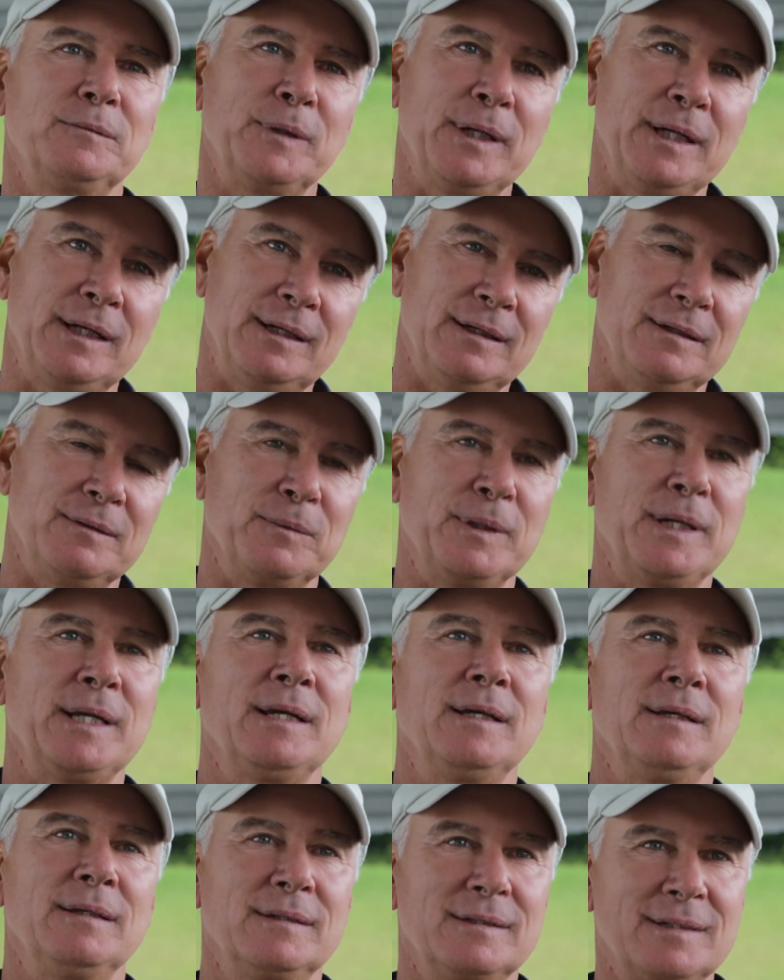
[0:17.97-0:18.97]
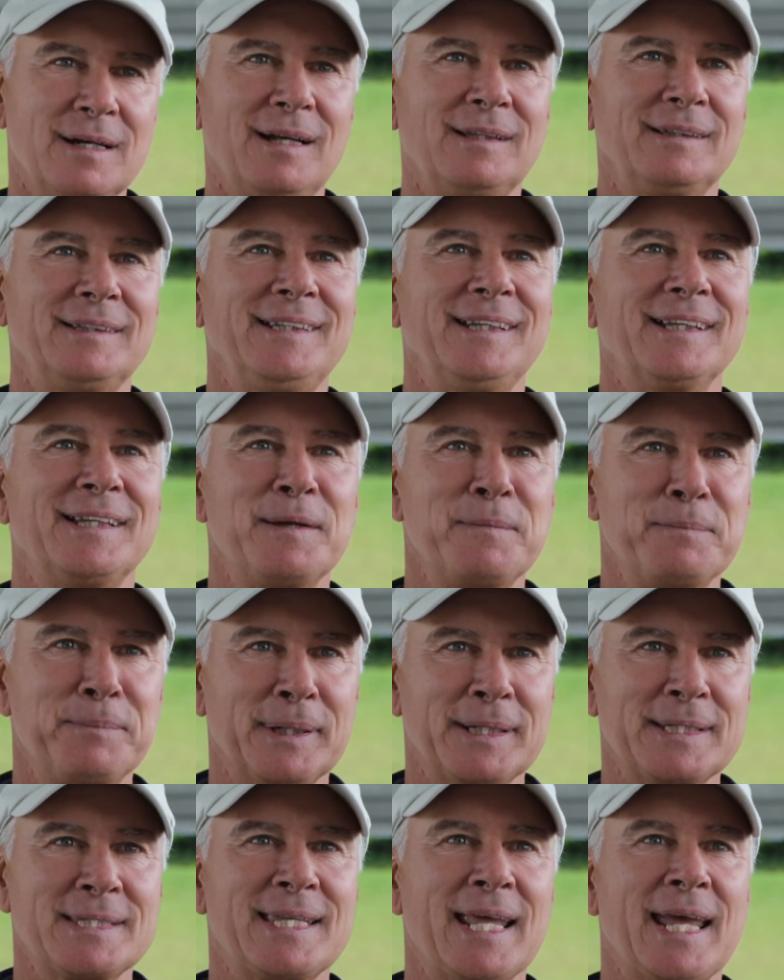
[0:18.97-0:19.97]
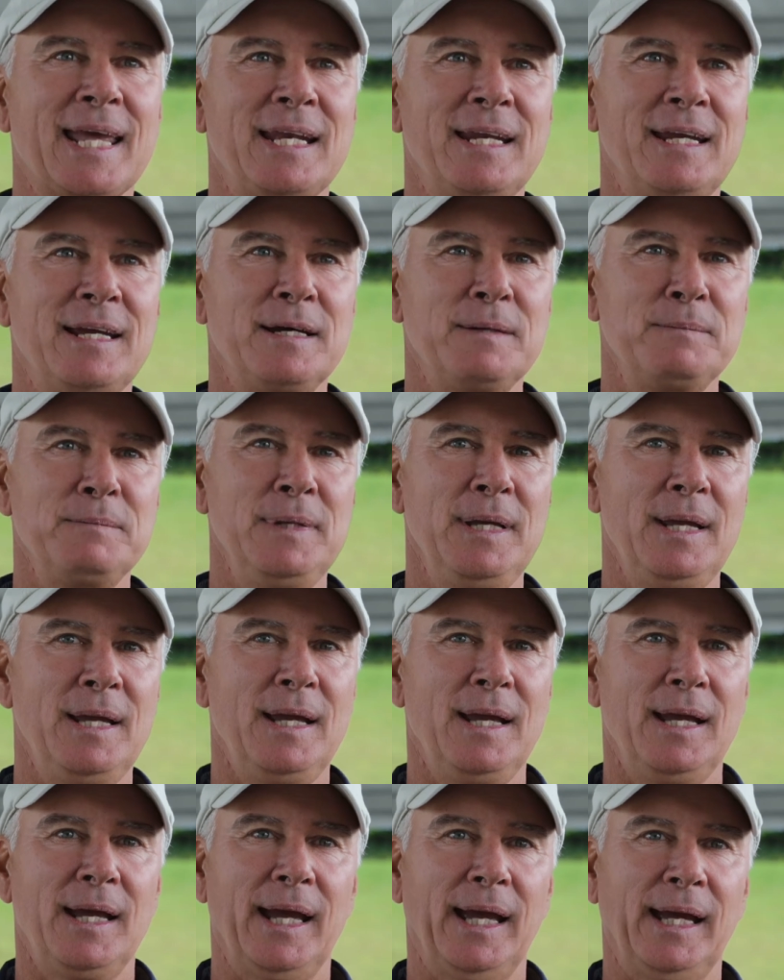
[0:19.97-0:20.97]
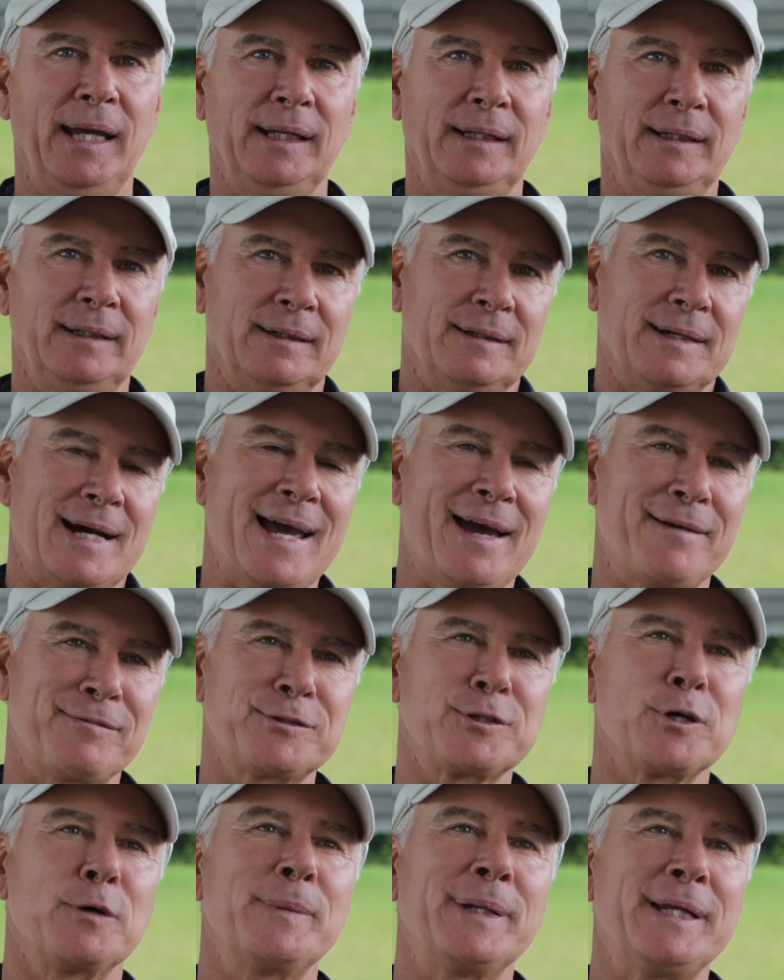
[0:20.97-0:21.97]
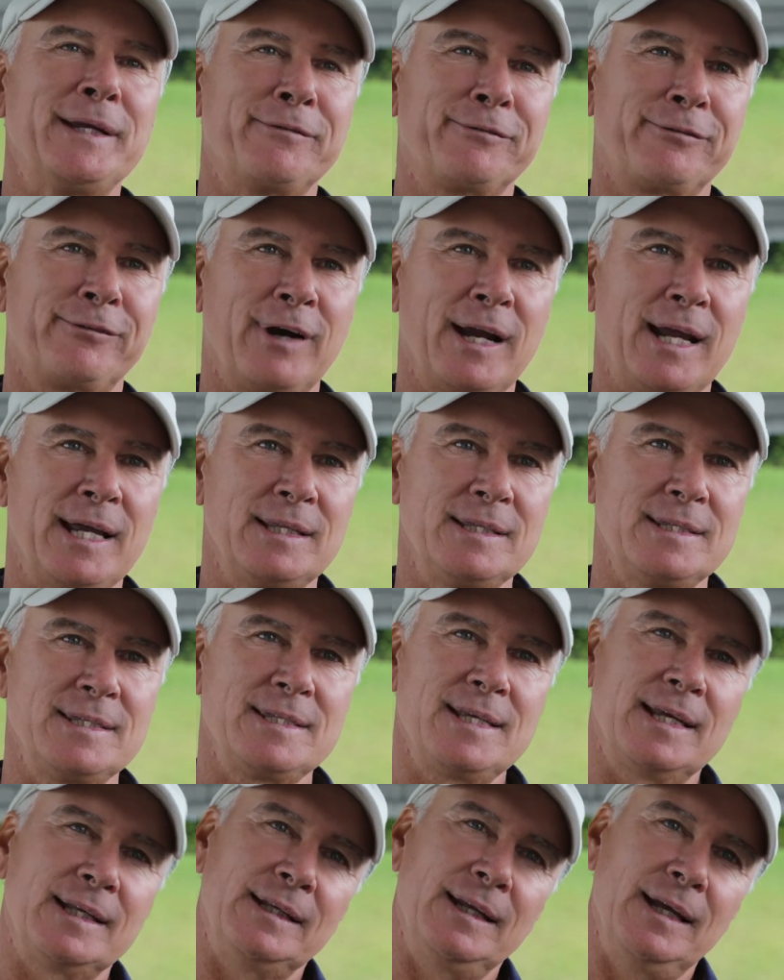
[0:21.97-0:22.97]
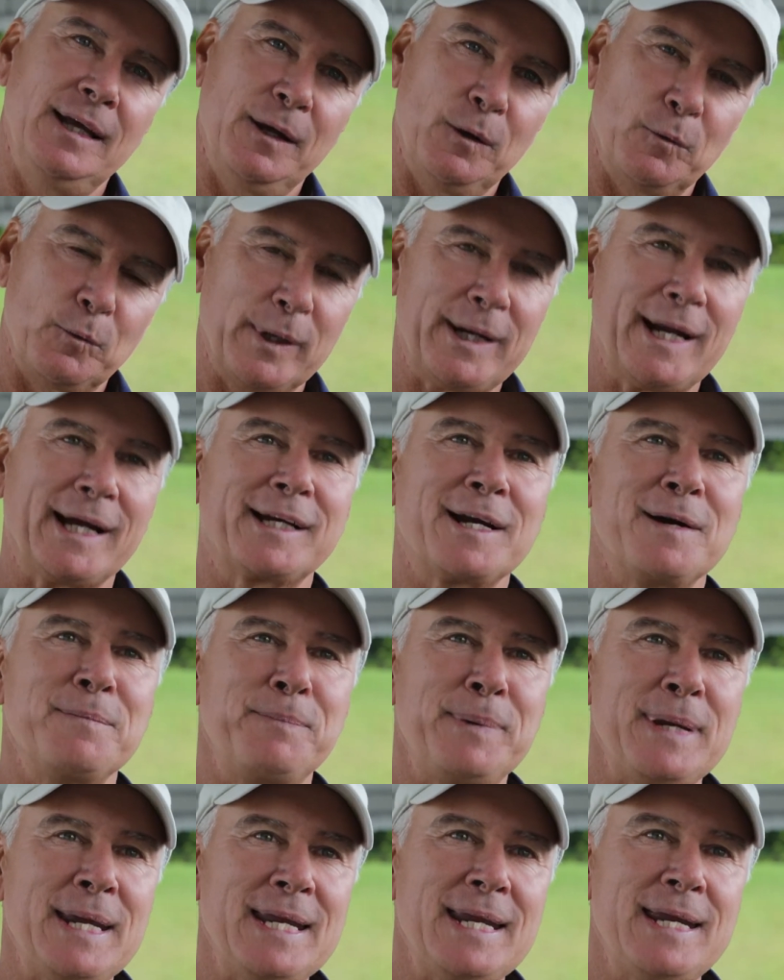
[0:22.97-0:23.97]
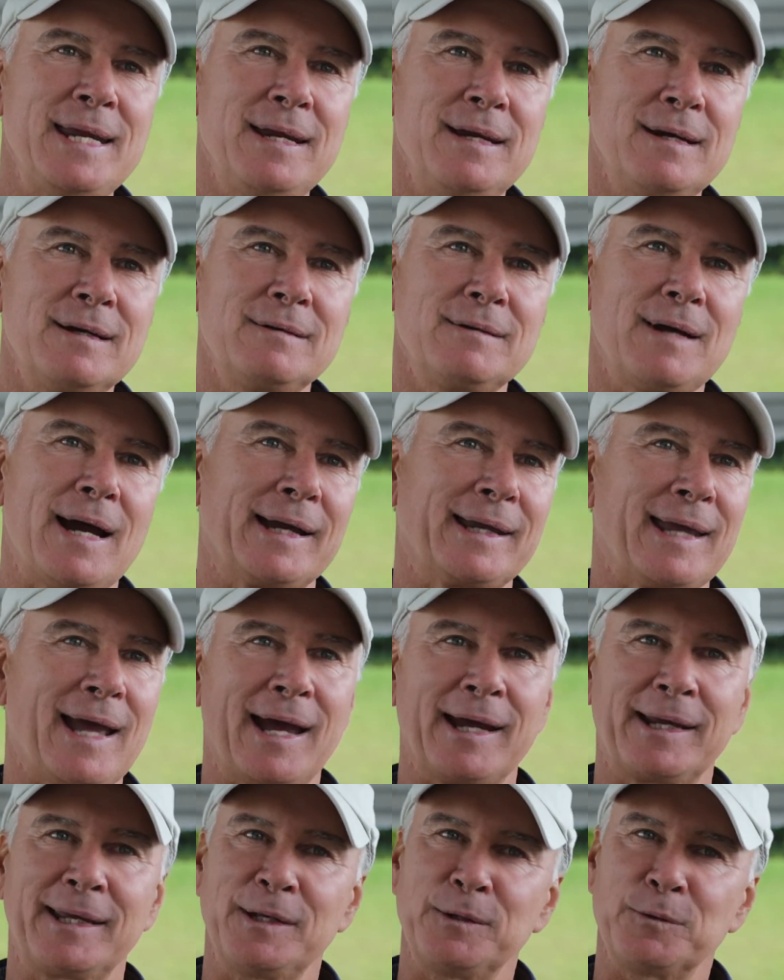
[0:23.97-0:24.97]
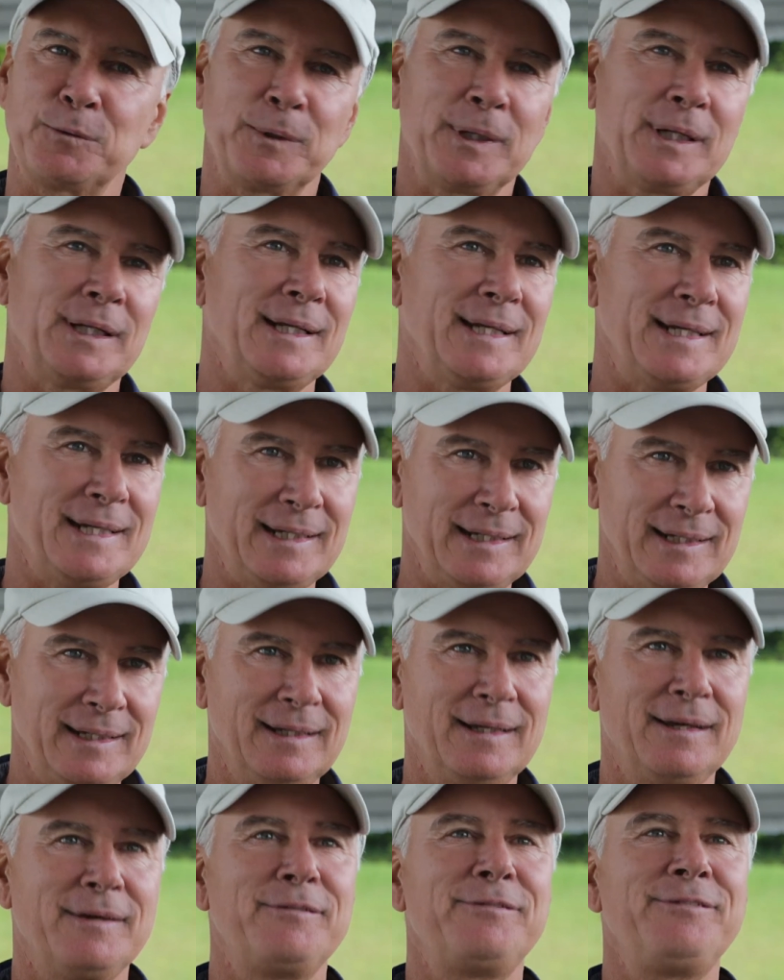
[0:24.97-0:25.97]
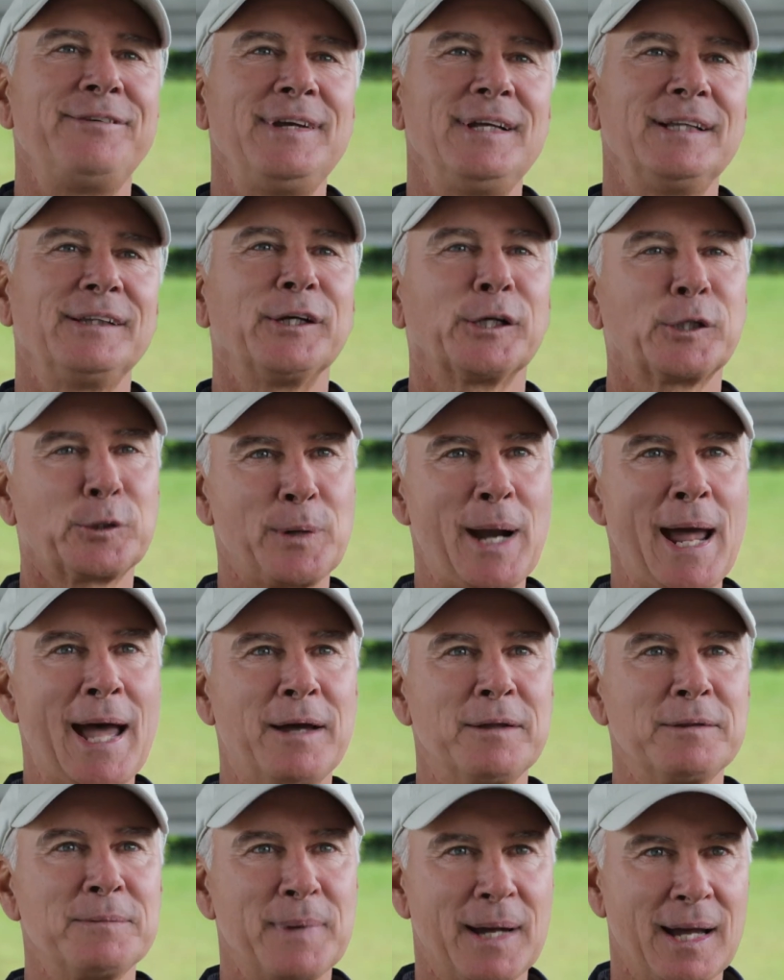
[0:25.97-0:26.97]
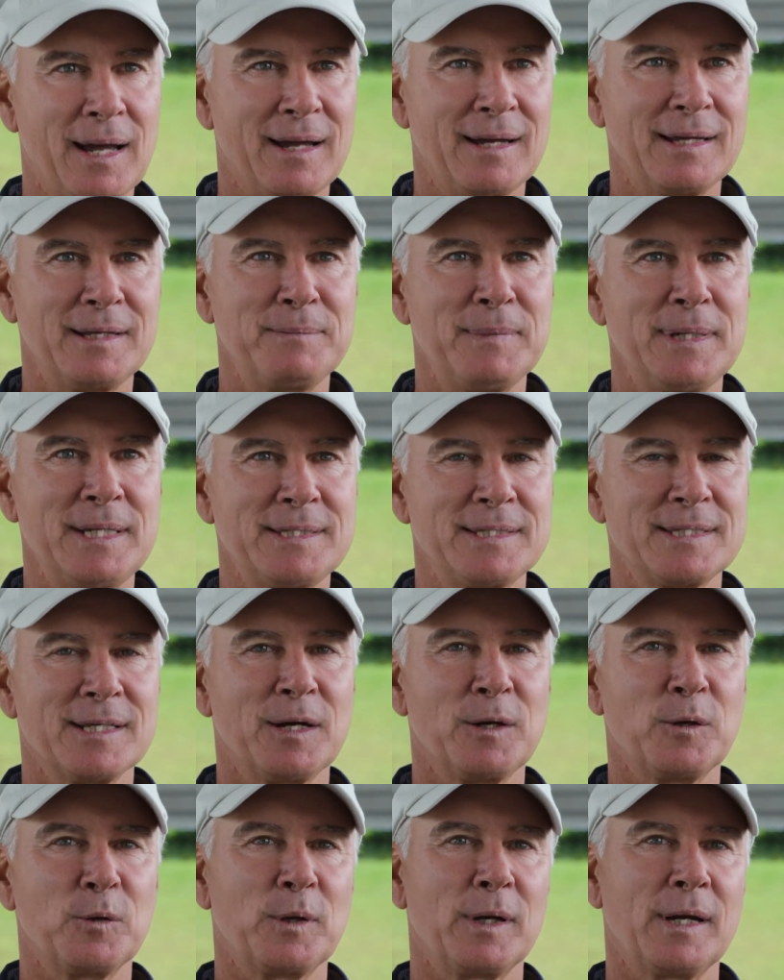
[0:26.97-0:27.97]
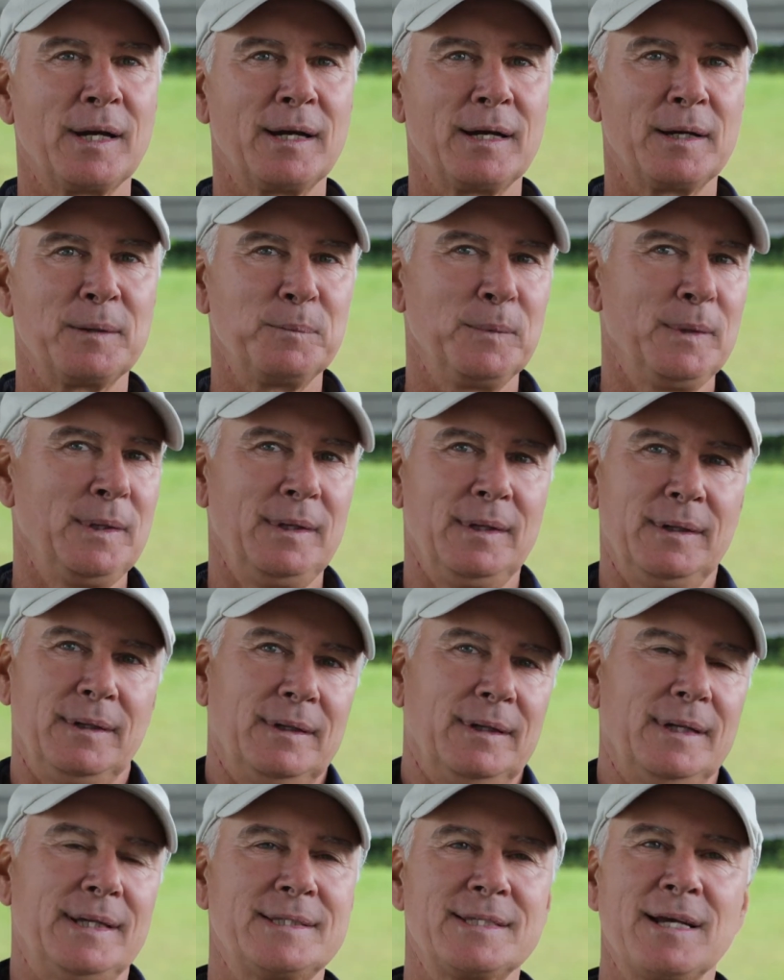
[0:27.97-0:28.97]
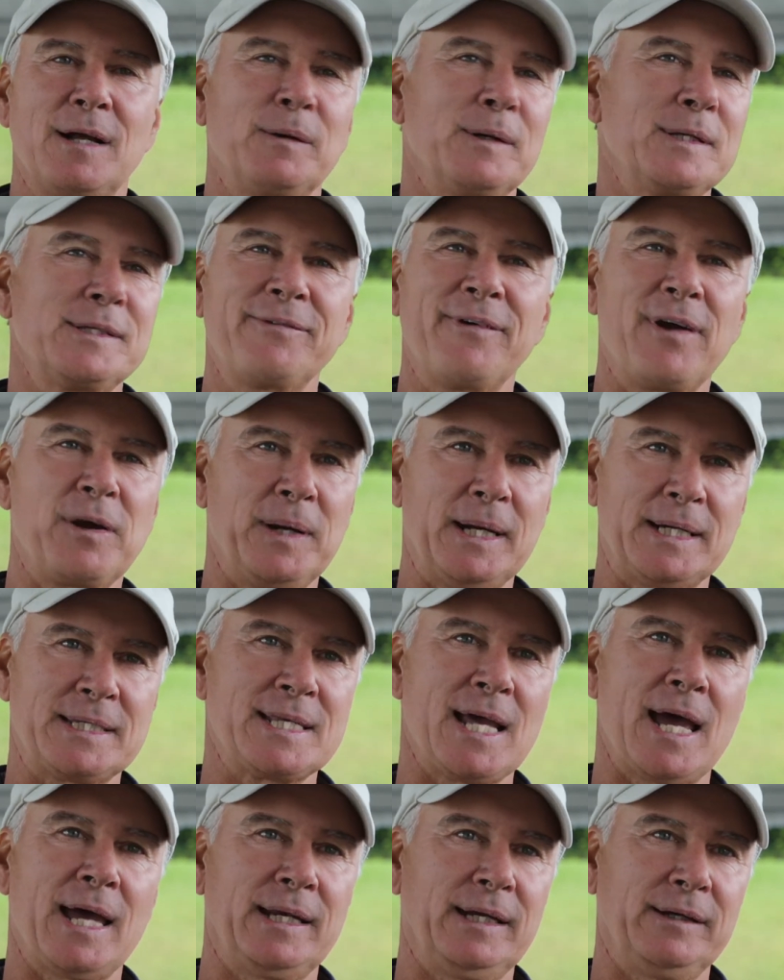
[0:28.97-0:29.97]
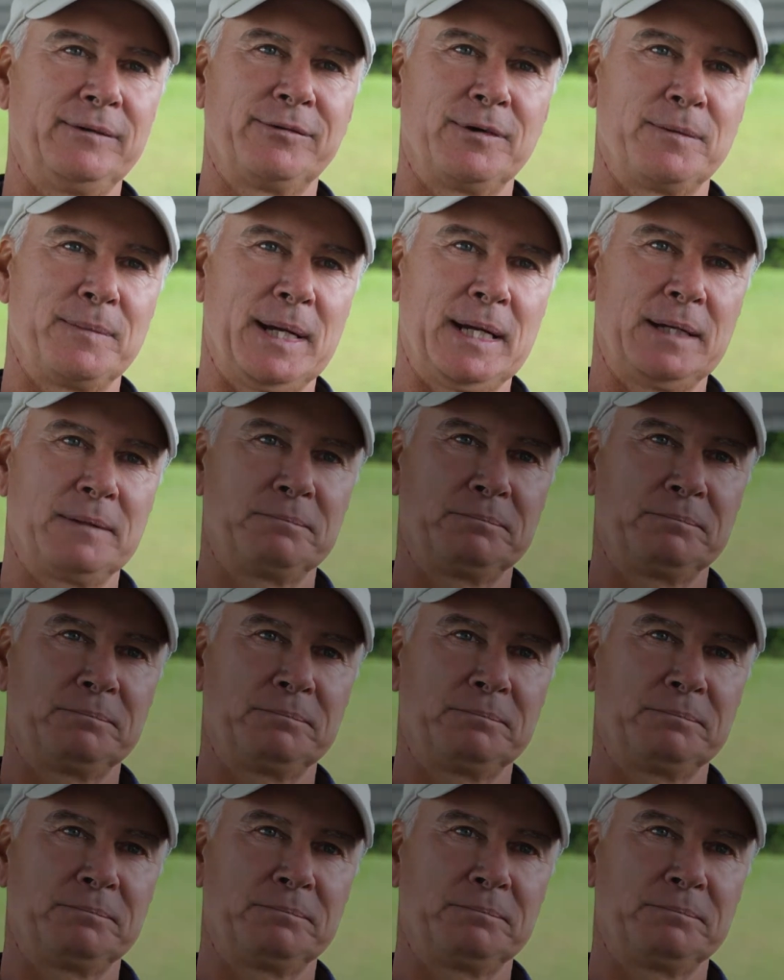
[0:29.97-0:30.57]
We call it the Olympic Stadium, and I have so many friends, and when I compete here, I can really feel the crowd behind me, so it's always very exciting for me.